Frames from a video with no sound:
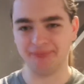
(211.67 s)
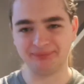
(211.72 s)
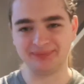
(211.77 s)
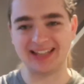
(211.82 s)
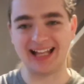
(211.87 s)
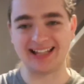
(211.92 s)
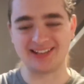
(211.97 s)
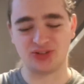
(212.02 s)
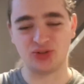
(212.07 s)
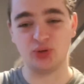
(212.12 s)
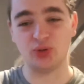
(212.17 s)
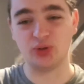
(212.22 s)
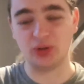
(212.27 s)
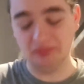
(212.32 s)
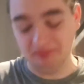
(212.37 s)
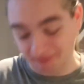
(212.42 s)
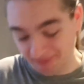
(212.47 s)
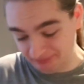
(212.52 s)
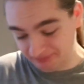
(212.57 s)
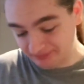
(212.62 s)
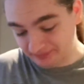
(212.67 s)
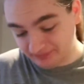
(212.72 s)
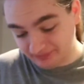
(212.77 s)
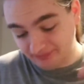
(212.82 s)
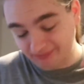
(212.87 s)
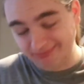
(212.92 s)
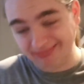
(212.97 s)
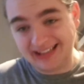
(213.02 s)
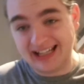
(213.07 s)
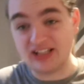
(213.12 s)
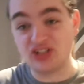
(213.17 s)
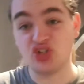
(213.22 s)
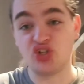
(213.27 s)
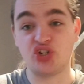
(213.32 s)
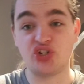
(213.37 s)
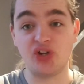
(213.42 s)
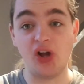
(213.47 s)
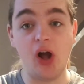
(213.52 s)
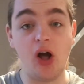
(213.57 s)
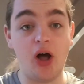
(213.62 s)
That's good.
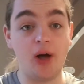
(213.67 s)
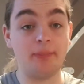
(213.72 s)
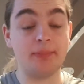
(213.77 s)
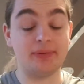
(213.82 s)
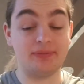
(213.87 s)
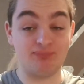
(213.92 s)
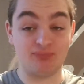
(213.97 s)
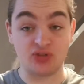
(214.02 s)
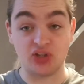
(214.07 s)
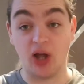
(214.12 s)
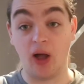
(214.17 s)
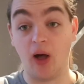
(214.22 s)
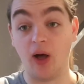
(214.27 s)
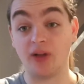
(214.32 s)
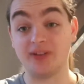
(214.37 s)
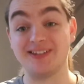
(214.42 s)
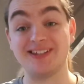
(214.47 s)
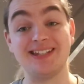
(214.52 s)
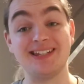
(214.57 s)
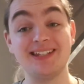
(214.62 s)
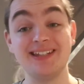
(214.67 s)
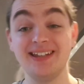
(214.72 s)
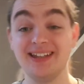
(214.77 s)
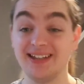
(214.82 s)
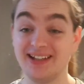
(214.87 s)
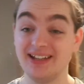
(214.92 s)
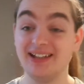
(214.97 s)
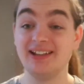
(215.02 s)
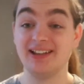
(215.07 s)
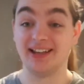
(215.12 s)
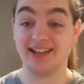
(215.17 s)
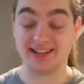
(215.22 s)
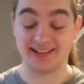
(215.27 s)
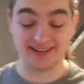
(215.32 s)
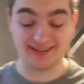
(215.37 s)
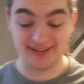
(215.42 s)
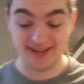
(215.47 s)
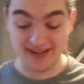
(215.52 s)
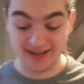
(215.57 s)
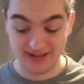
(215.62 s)
Sharp, tarty, like I
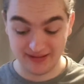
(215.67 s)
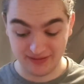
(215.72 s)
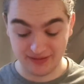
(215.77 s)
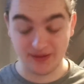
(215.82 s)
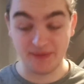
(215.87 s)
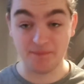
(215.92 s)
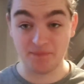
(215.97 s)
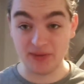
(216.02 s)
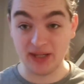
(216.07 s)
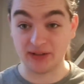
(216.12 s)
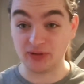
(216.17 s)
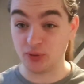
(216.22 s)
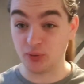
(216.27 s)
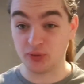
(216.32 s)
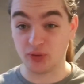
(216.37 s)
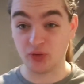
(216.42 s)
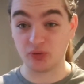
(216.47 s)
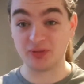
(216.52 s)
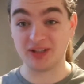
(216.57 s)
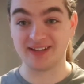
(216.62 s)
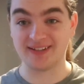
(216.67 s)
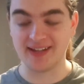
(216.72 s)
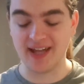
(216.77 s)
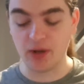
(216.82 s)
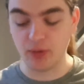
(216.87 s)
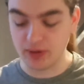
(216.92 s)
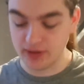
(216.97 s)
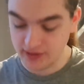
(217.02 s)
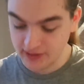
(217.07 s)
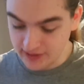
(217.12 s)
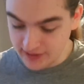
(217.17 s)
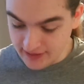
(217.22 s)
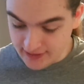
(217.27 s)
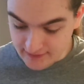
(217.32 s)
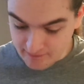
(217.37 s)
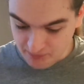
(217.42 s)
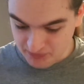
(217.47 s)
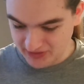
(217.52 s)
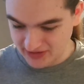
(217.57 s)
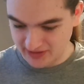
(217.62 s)
said, I knew it was going to be sour.
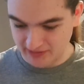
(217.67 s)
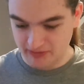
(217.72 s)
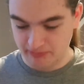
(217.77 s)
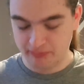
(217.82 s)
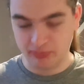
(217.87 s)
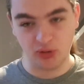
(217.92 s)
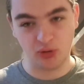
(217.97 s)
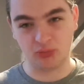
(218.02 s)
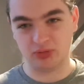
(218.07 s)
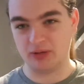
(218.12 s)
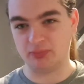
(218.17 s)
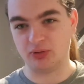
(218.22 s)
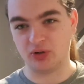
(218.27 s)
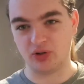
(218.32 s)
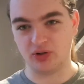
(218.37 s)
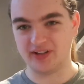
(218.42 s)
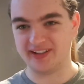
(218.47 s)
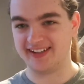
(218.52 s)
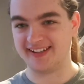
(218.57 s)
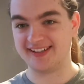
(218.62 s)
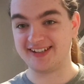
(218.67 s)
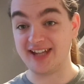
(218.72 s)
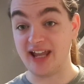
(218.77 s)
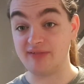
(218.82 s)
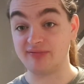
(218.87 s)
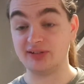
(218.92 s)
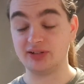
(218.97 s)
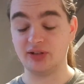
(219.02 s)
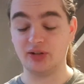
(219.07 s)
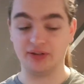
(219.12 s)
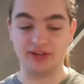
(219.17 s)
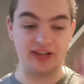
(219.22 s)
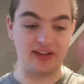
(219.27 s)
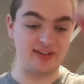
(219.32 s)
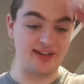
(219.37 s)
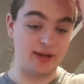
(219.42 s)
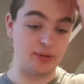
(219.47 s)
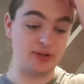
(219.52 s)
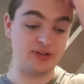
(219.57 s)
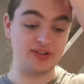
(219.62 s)
I'd probably put it as a 7 on the
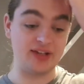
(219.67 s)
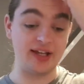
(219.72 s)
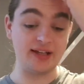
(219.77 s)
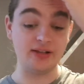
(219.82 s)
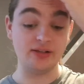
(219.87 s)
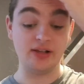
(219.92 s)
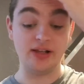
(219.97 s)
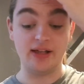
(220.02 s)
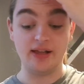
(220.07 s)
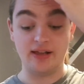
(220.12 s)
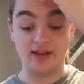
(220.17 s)
sour scale.